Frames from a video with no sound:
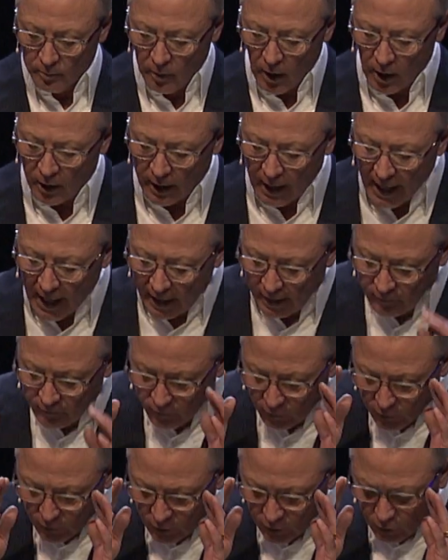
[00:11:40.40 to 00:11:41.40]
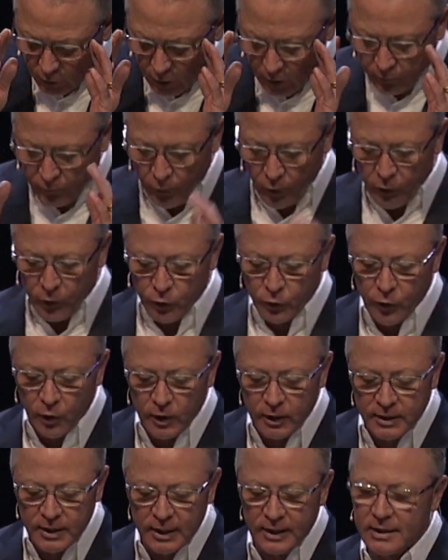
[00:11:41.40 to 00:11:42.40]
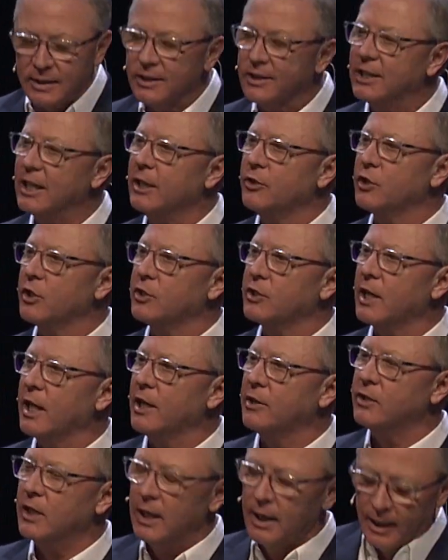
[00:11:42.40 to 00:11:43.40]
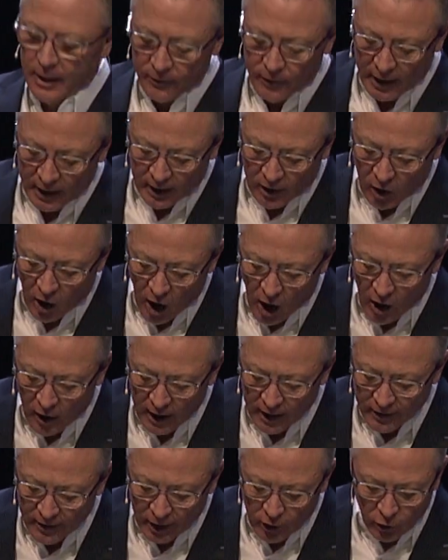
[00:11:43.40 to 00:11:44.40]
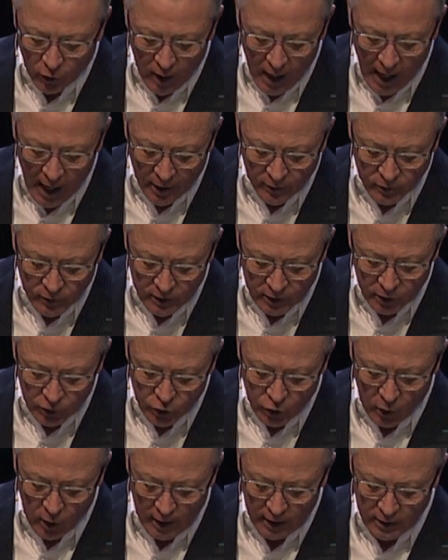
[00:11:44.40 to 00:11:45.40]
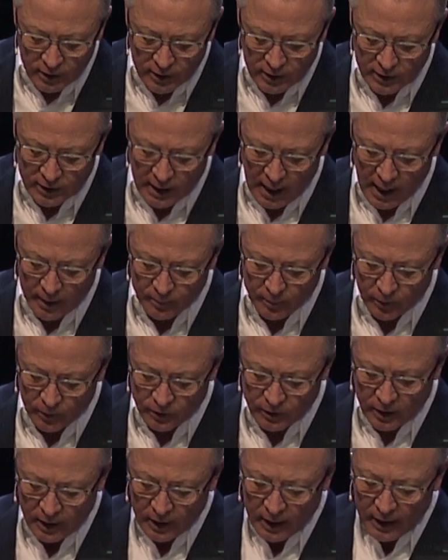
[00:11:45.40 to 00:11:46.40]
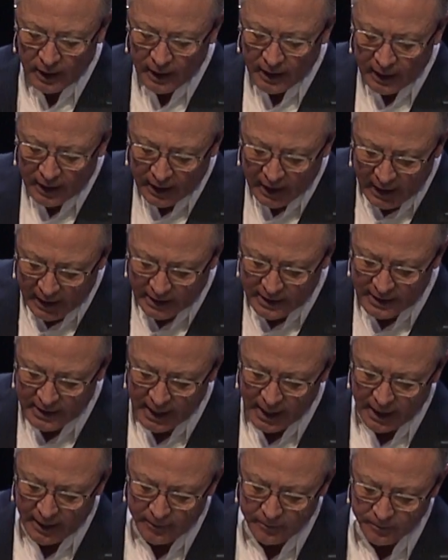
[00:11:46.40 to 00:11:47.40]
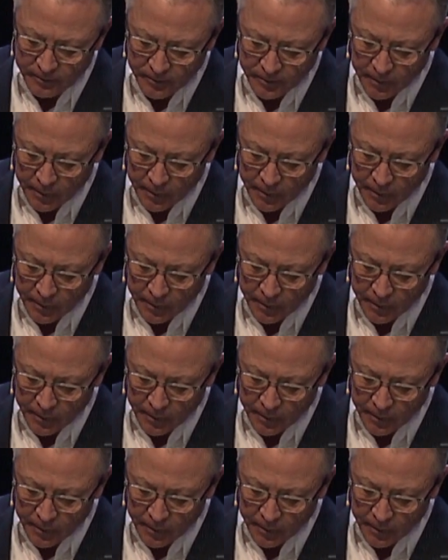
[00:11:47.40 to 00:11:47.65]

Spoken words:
Mark 8, verses 34 through 36, Jesus says, "Then calling the crowd to join his disciples, he said,